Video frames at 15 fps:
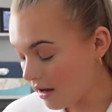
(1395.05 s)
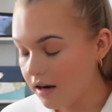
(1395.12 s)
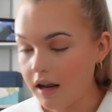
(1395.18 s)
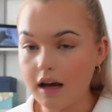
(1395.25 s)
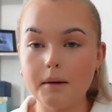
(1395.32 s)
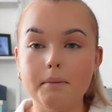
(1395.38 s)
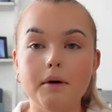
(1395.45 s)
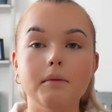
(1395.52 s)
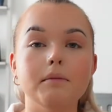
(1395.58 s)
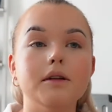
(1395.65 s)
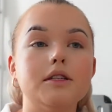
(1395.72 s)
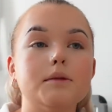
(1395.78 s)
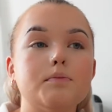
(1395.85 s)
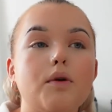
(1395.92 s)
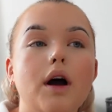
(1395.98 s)
like a
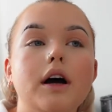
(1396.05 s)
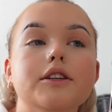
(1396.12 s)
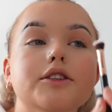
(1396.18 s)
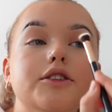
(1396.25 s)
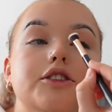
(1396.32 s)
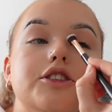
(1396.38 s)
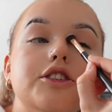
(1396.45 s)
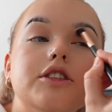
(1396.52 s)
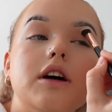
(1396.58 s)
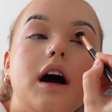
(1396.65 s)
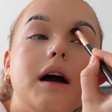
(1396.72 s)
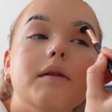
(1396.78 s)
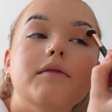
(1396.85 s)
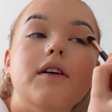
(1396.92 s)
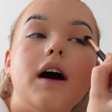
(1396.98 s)
bottomless brunch
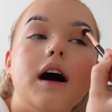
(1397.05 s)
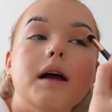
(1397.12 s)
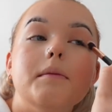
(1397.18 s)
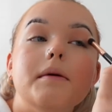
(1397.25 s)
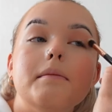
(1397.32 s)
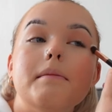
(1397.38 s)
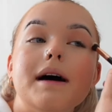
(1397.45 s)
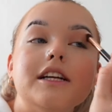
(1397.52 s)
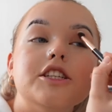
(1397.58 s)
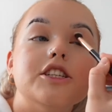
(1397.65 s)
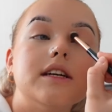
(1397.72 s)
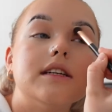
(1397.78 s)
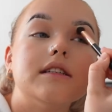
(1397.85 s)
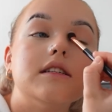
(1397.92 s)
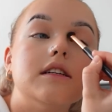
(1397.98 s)
type vibe in
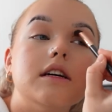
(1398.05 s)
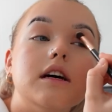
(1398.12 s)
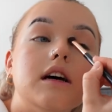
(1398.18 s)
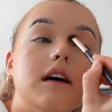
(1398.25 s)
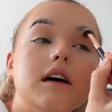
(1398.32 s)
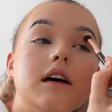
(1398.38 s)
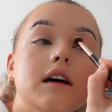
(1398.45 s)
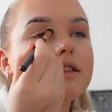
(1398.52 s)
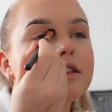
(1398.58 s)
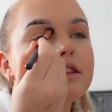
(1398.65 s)
Manchester.